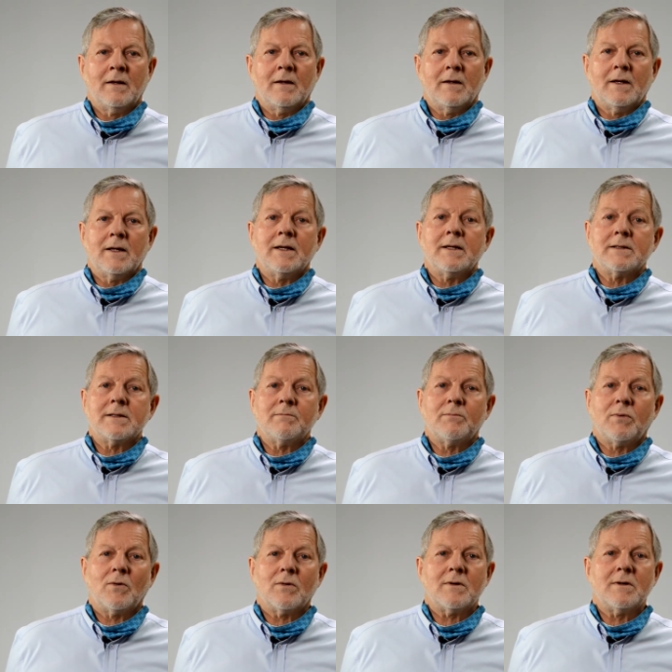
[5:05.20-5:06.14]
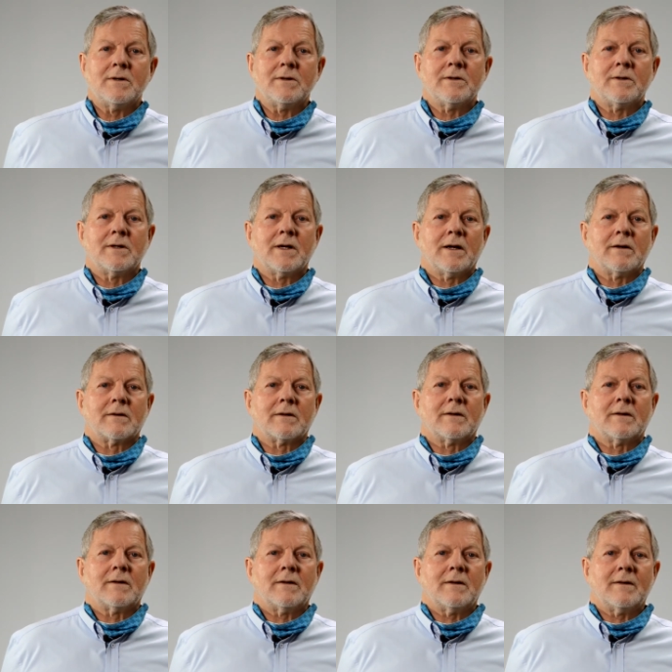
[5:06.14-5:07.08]
It is important to note
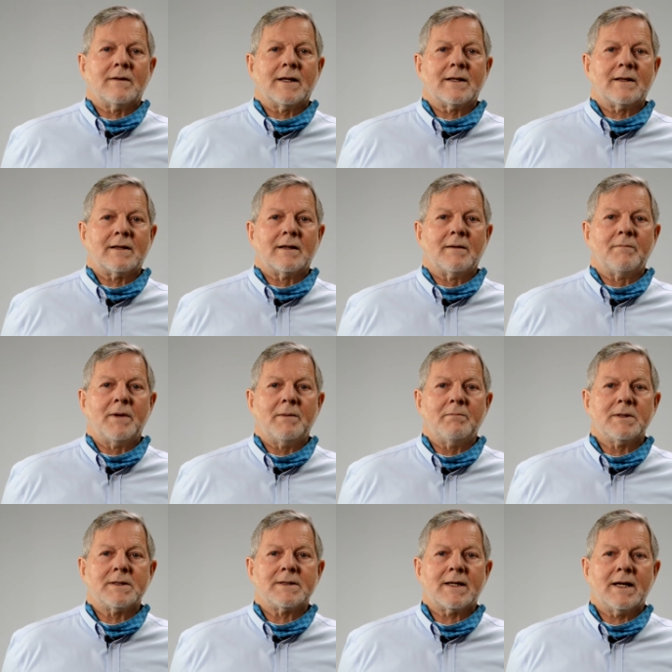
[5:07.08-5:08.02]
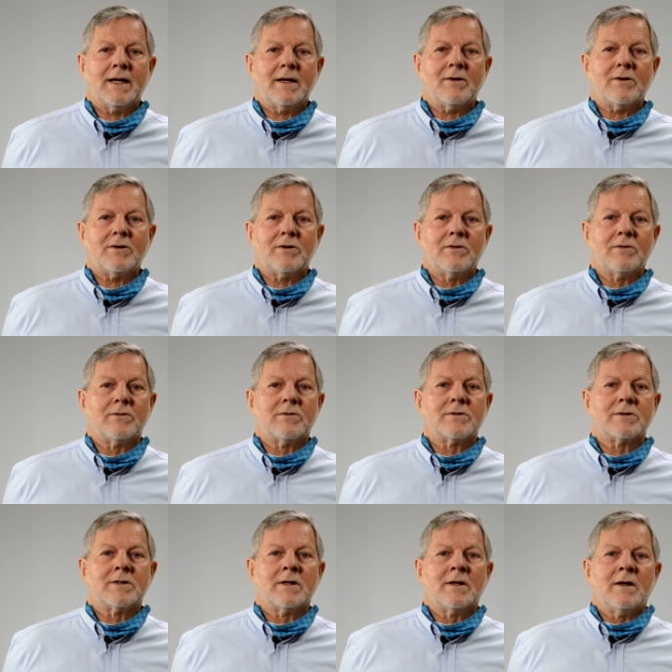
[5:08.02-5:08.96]
that the members cannot
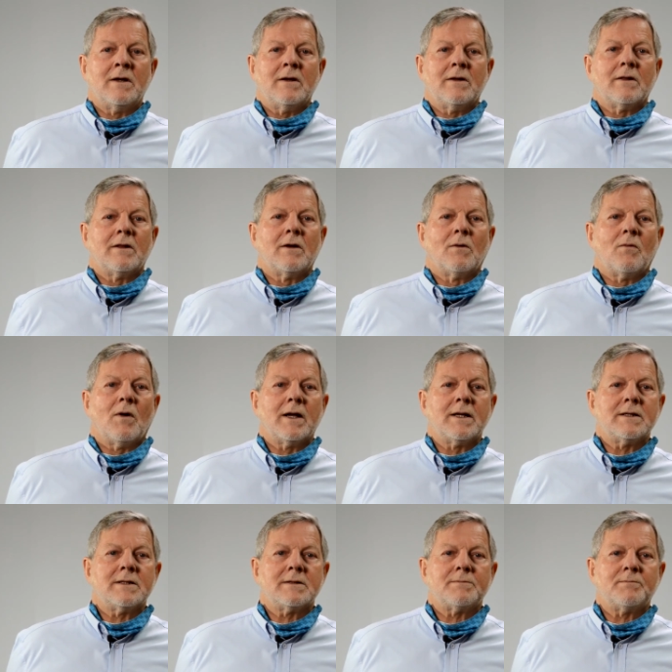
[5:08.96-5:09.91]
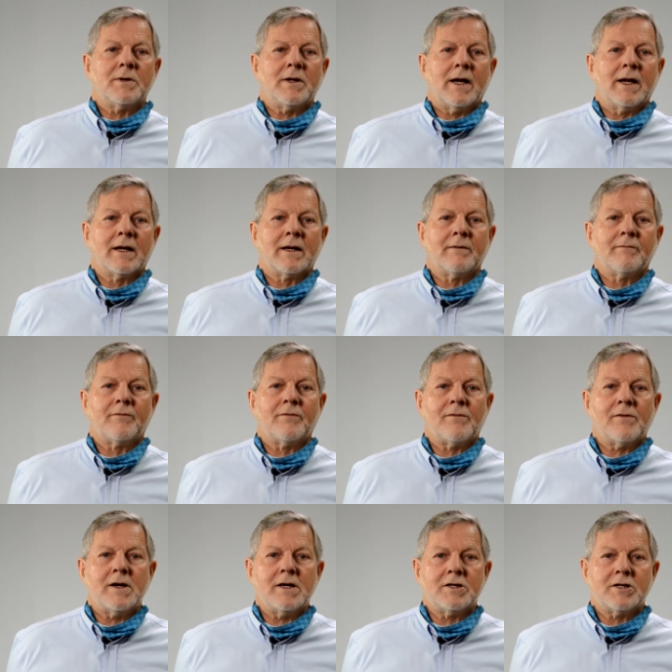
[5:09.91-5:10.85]
use the once per annum
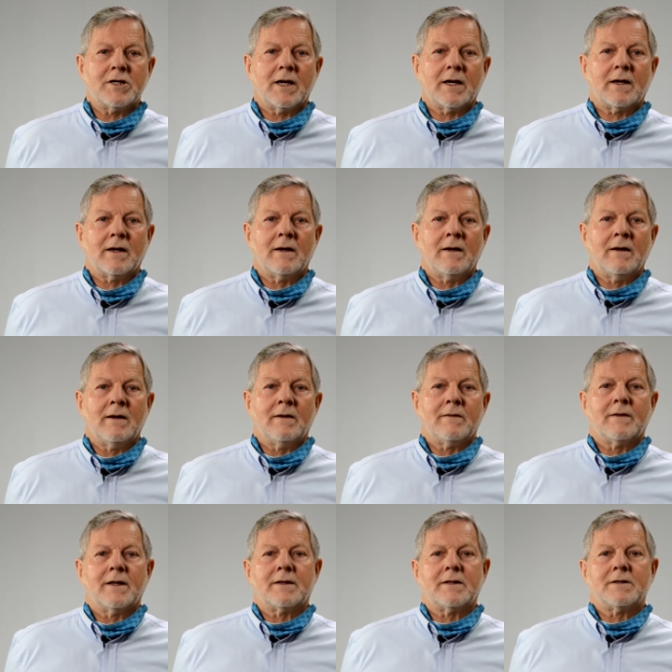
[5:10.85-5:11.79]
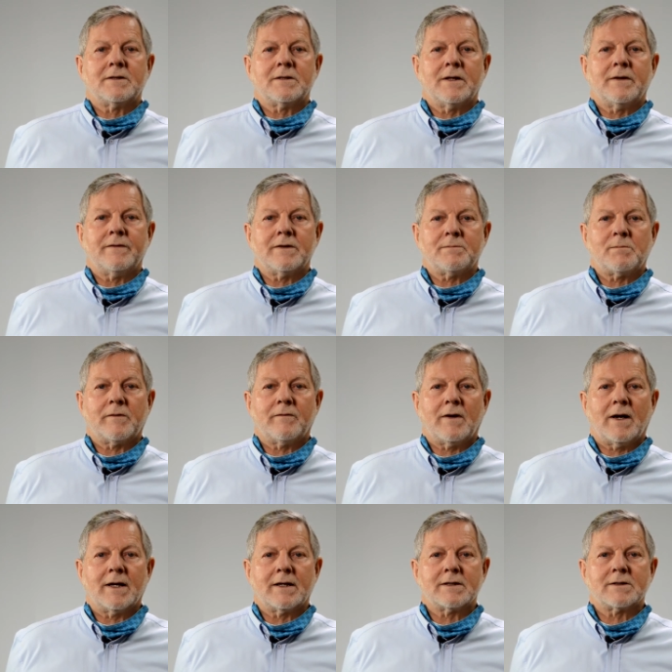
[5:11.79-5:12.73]
free check that the service
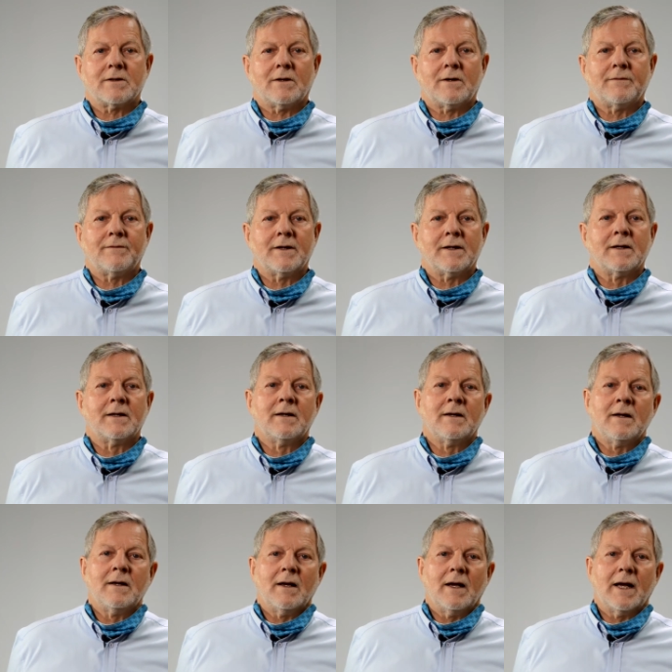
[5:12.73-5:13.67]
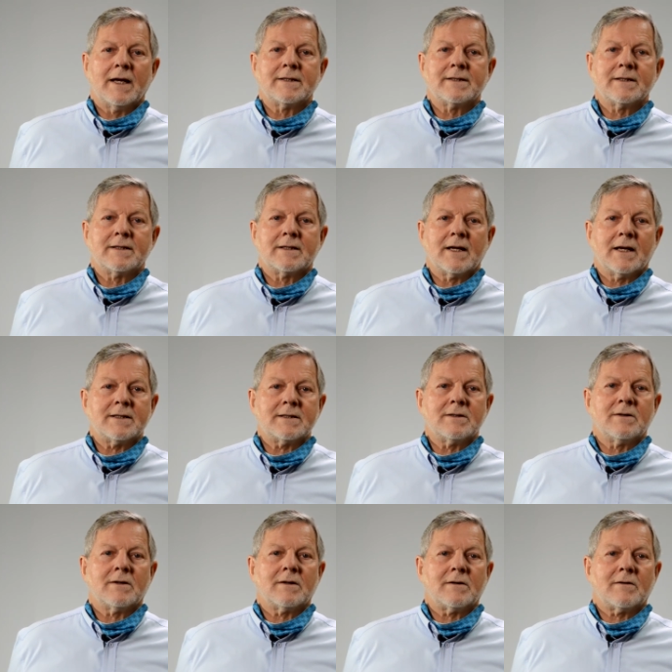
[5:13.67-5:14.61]
providers offer, as it does
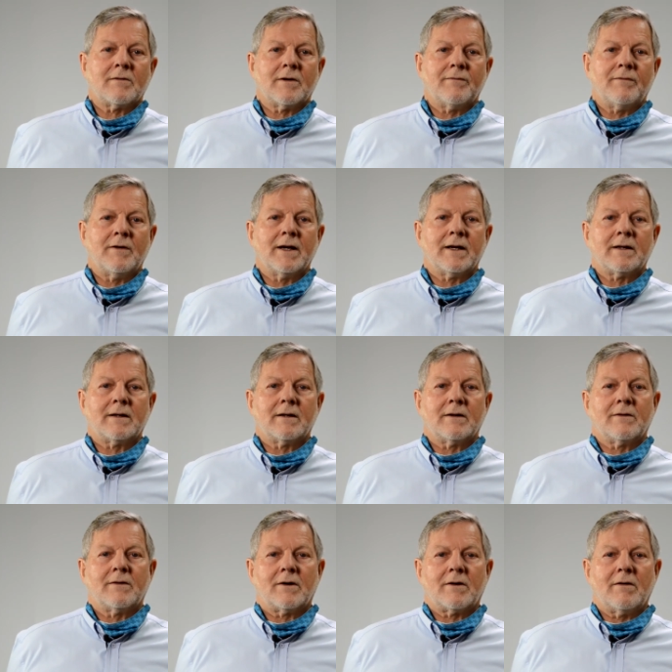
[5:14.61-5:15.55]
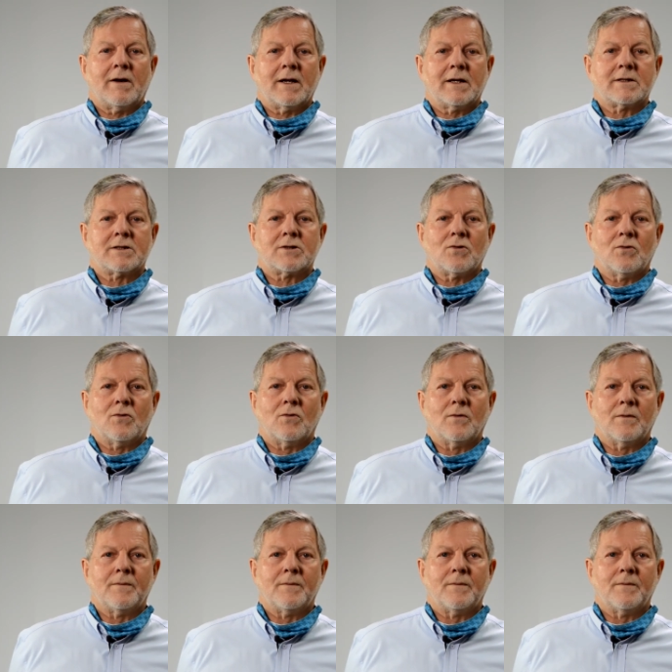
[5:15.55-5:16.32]
not reflect the credit score.